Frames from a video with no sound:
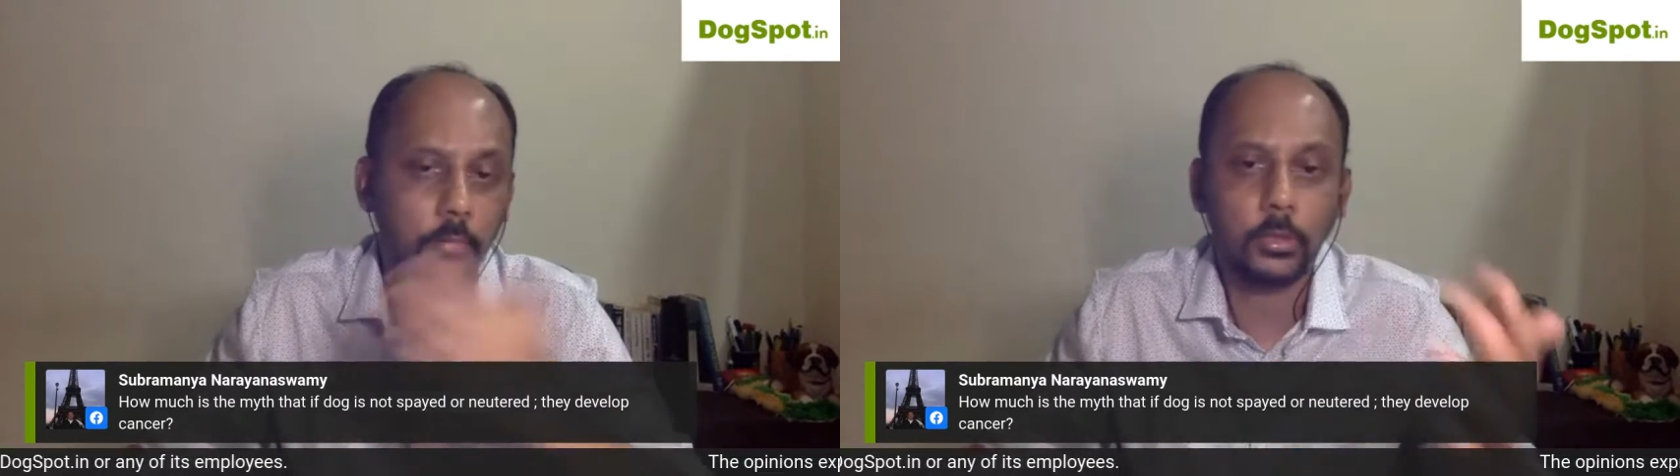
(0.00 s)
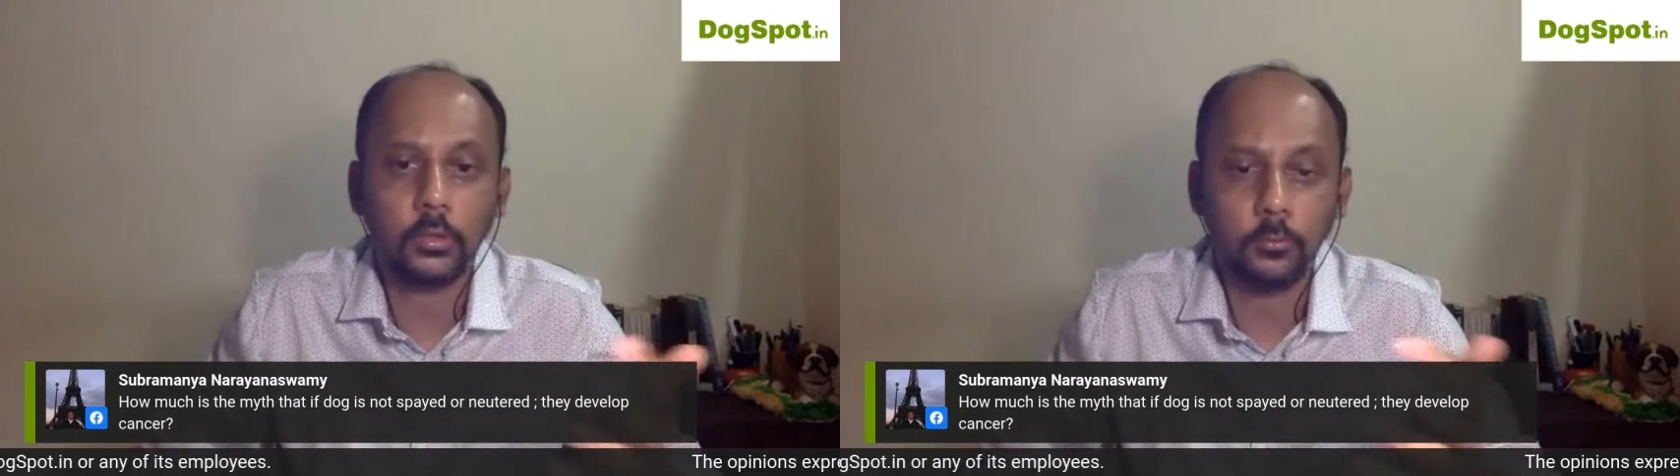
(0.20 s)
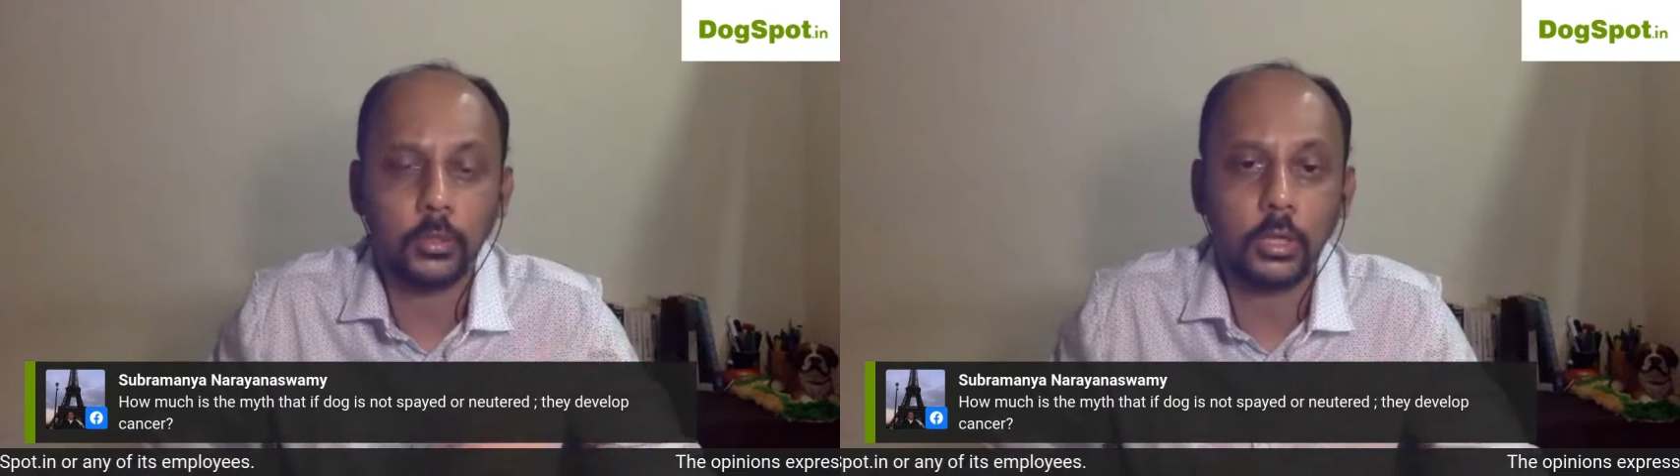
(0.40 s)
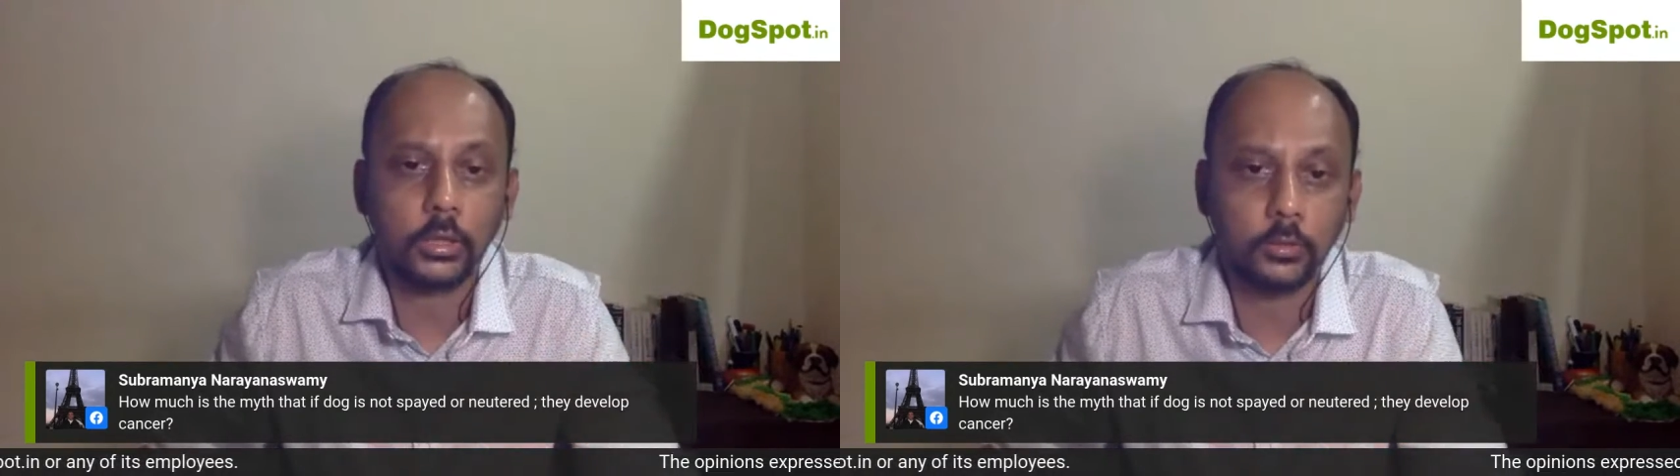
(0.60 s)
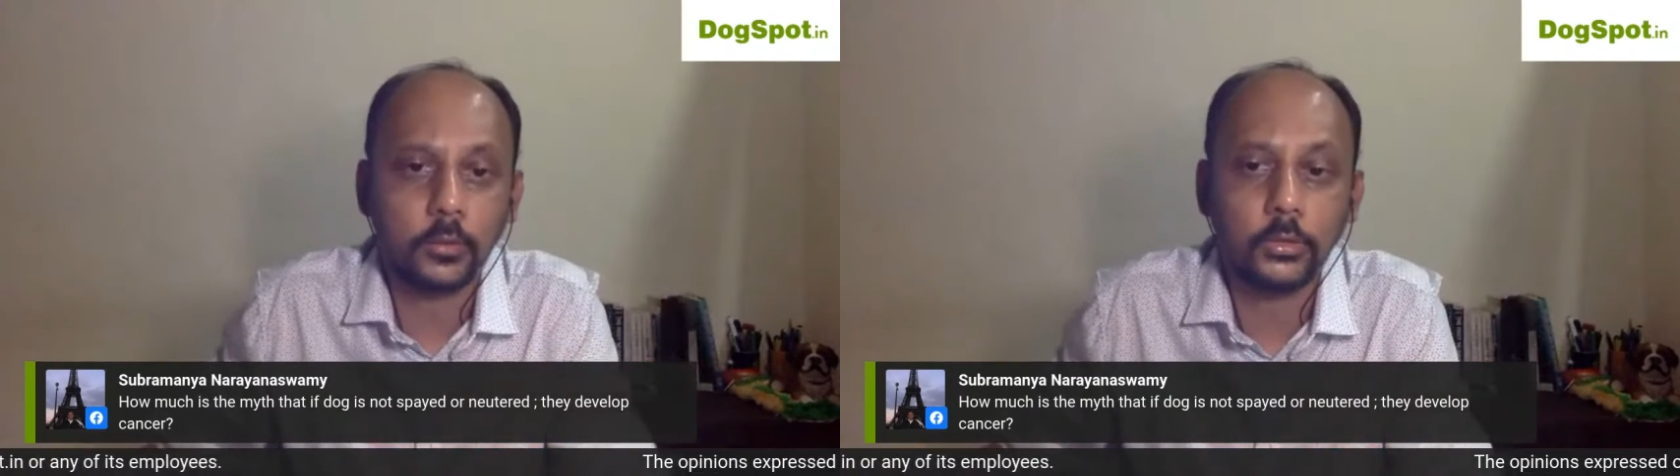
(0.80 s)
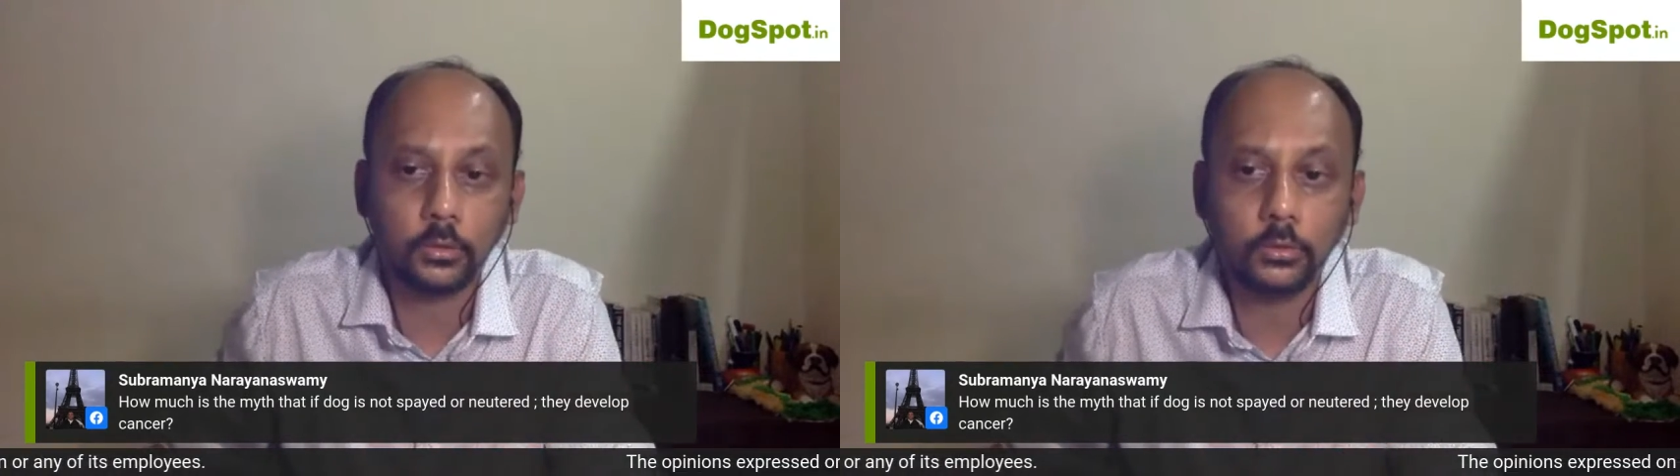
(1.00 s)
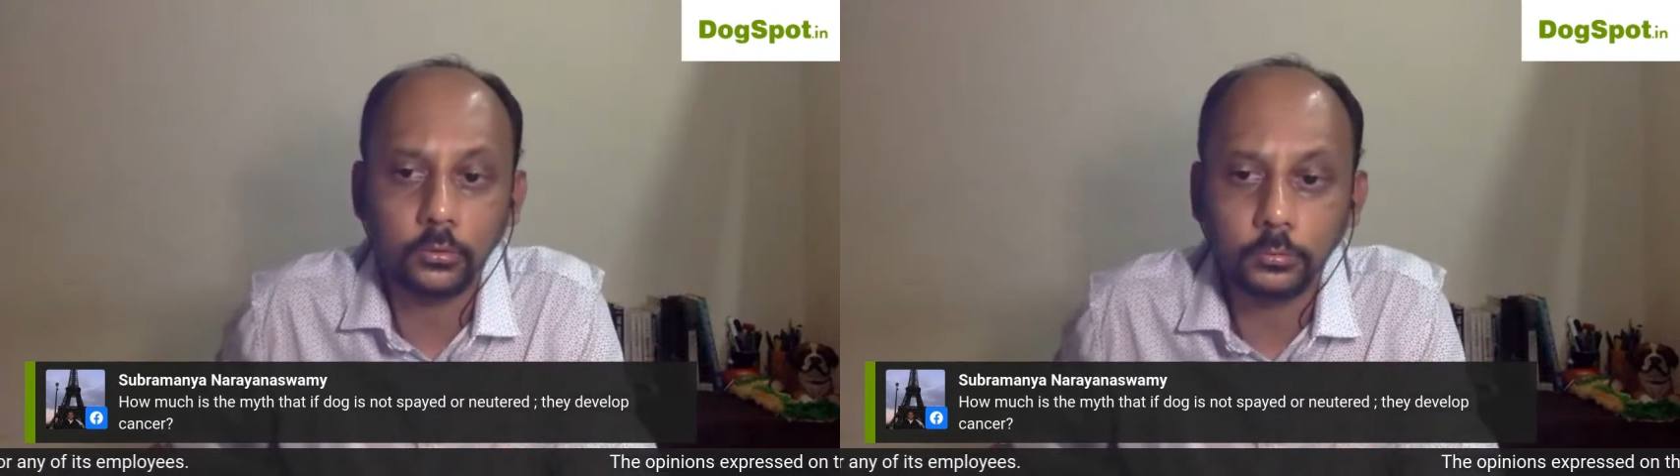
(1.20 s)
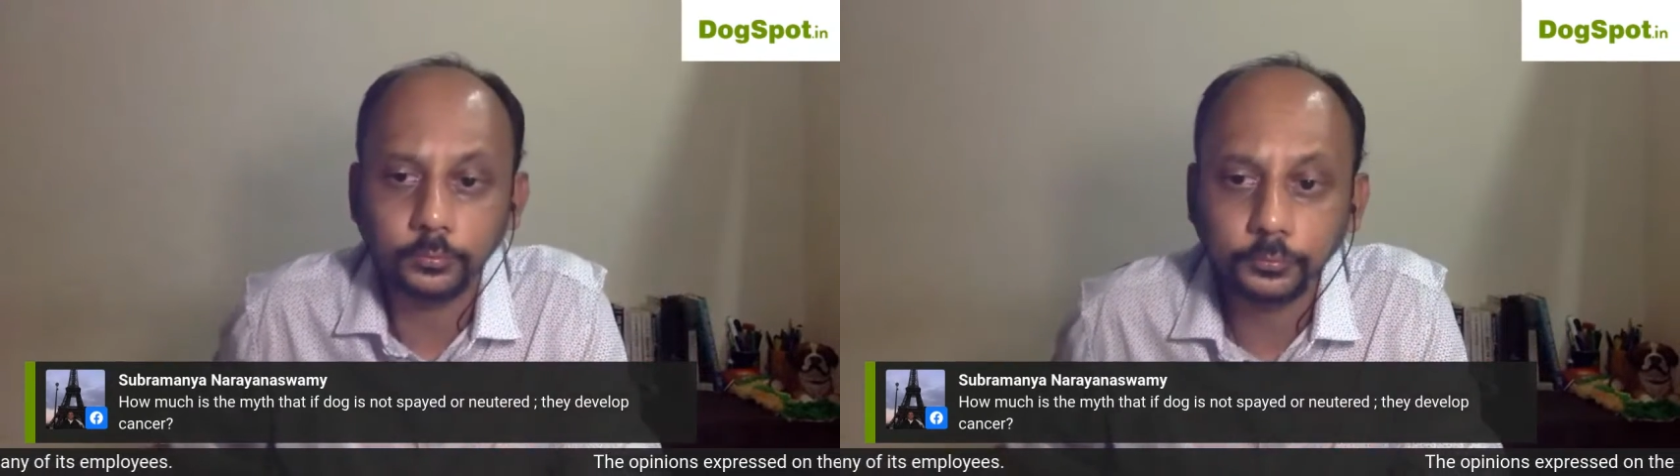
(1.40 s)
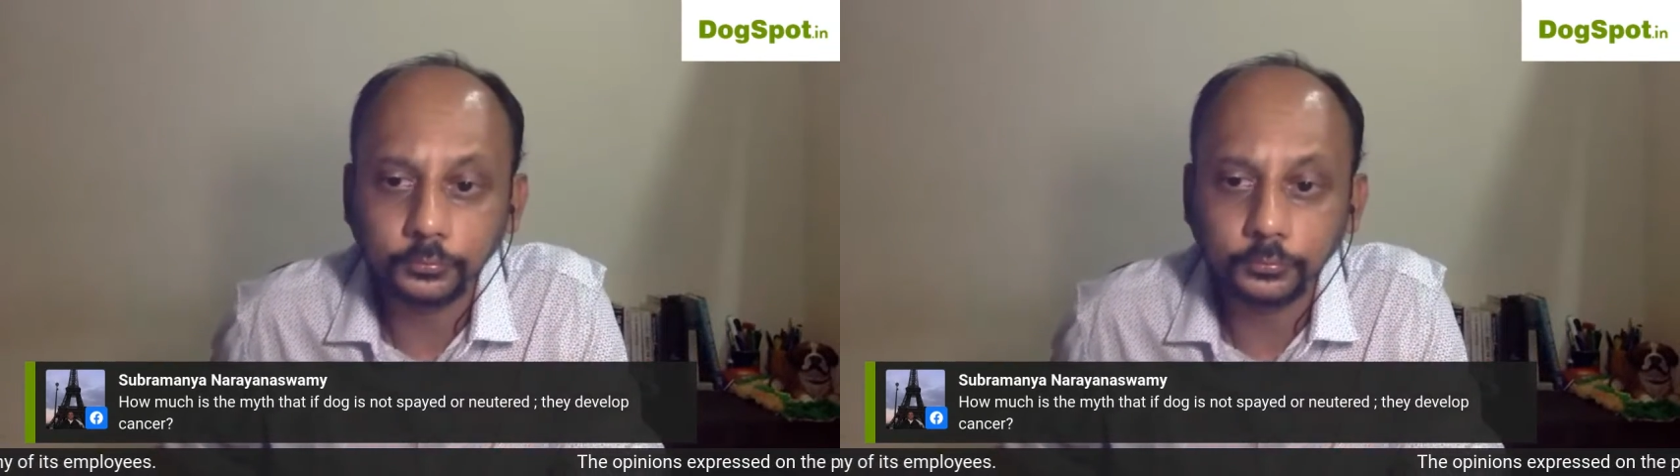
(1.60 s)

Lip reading: but otherwise also.